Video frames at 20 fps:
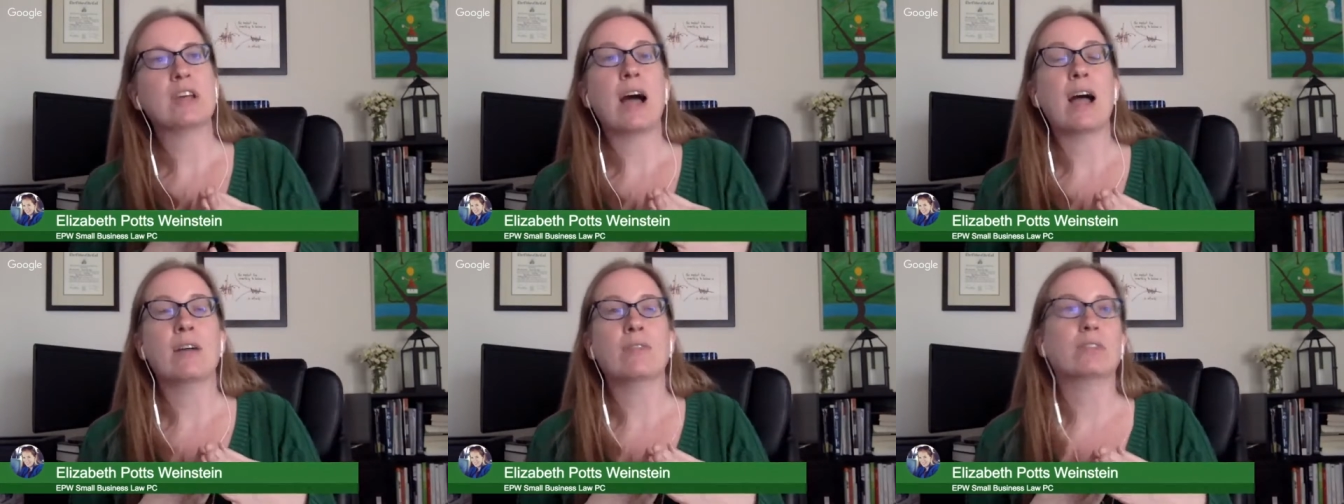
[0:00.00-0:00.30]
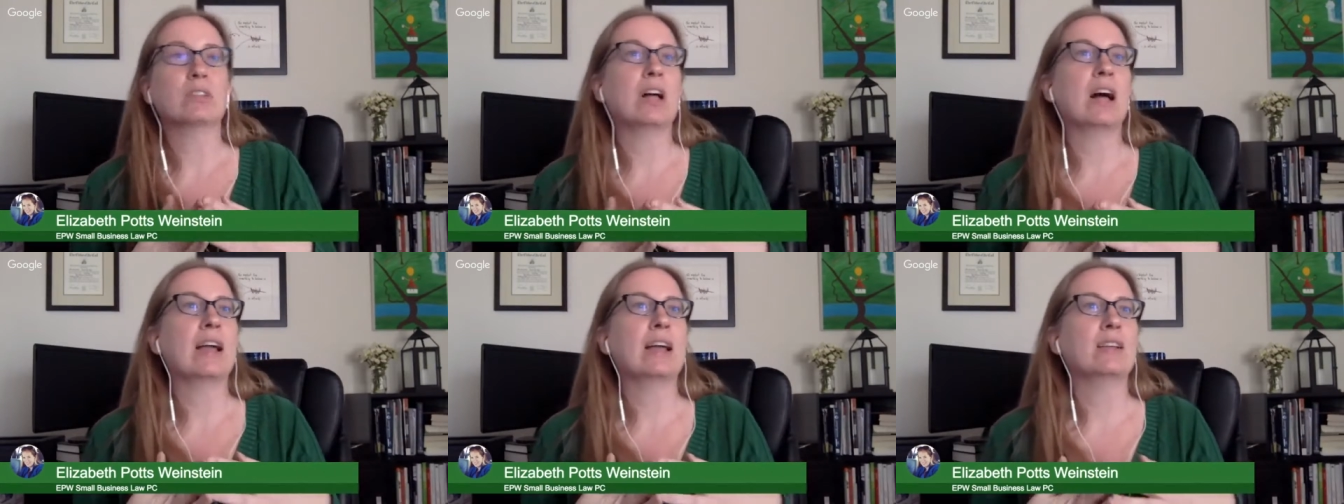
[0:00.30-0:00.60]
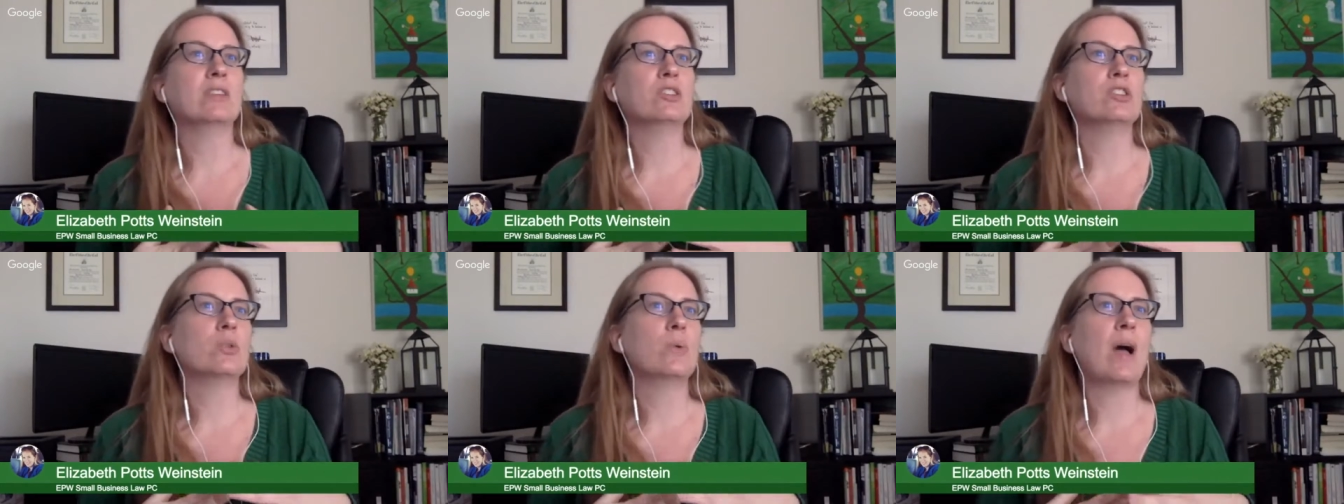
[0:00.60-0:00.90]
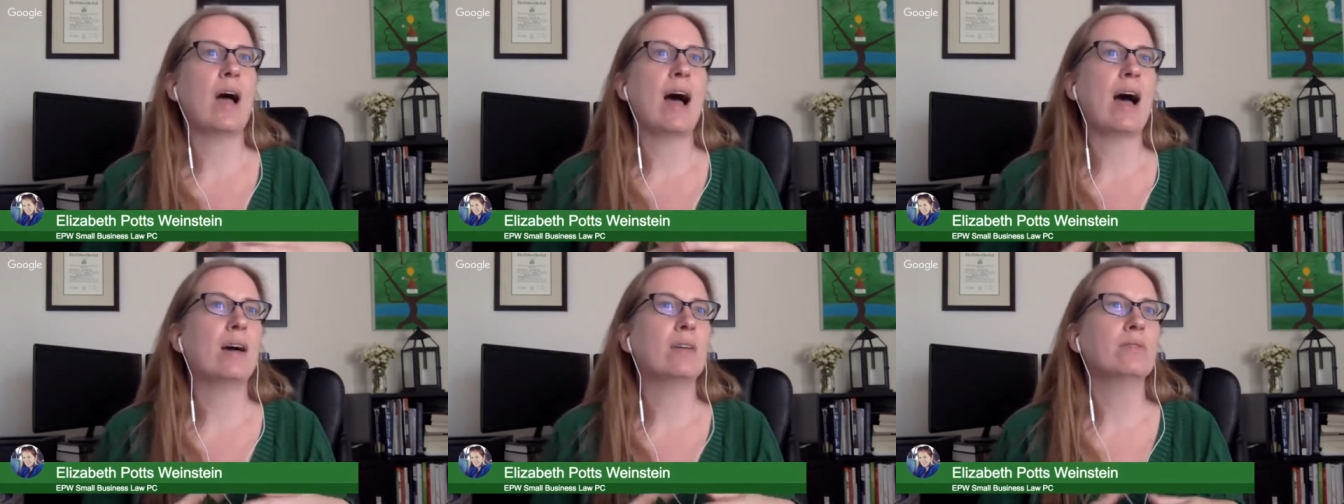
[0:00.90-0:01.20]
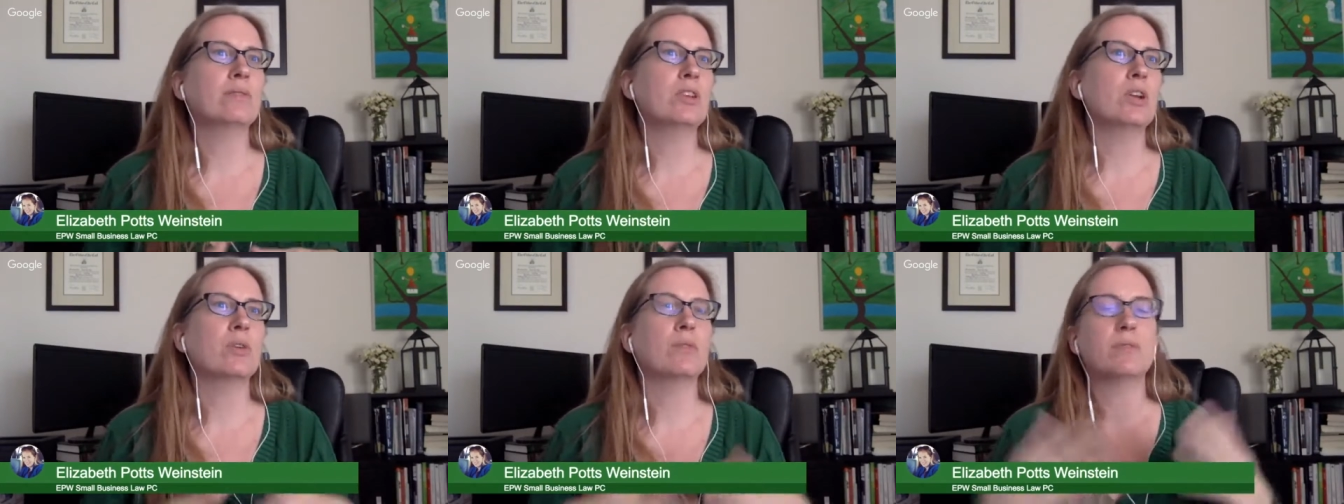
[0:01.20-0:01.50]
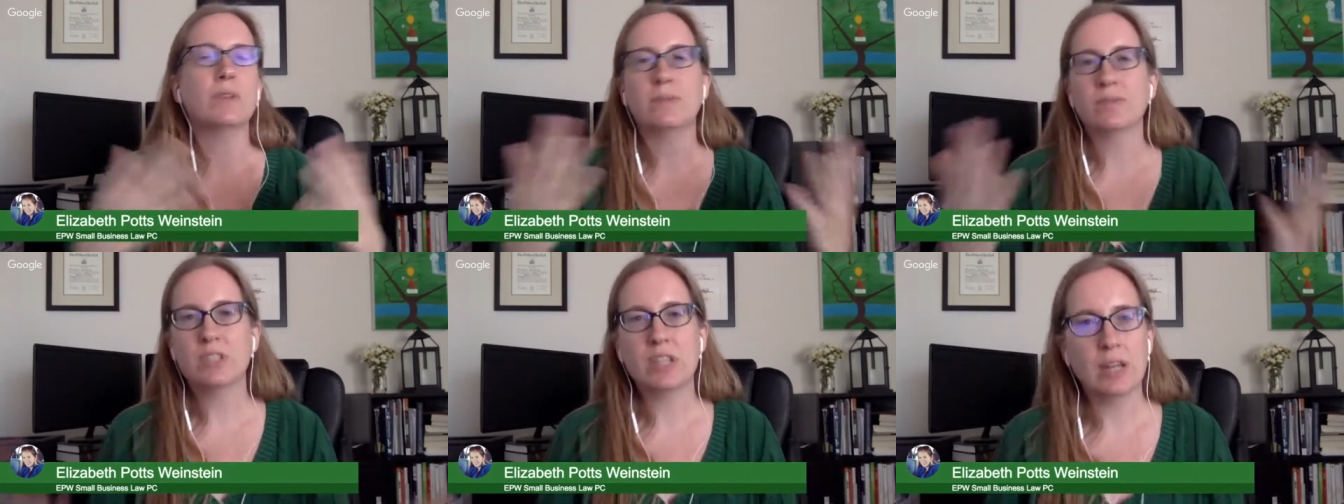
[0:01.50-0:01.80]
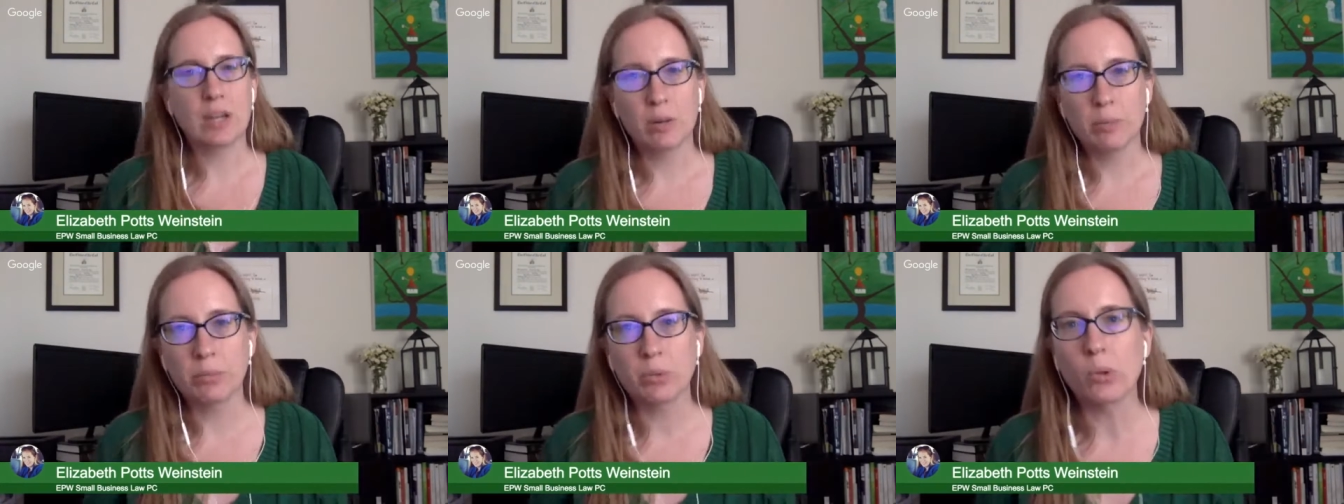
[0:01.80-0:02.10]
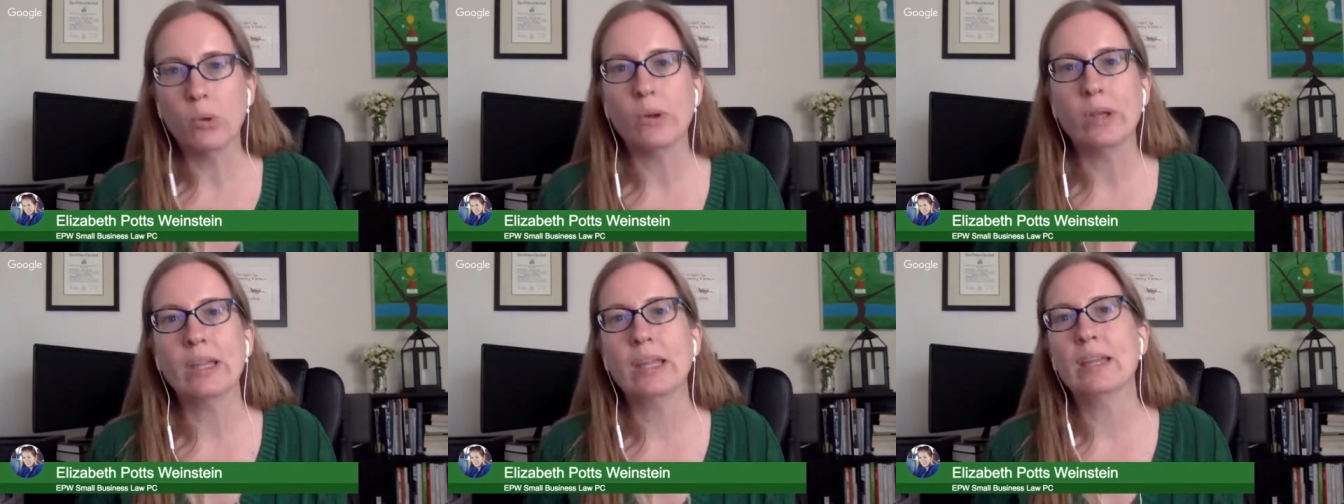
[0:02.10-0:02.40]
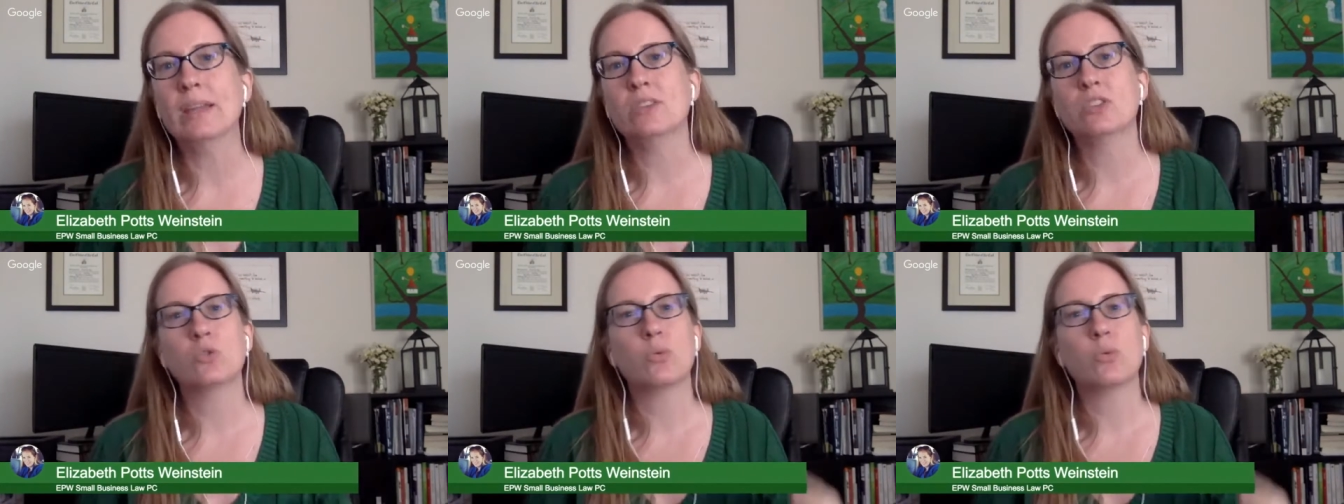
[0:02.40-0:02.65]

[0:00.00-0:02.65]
I have clients who have 15 employees,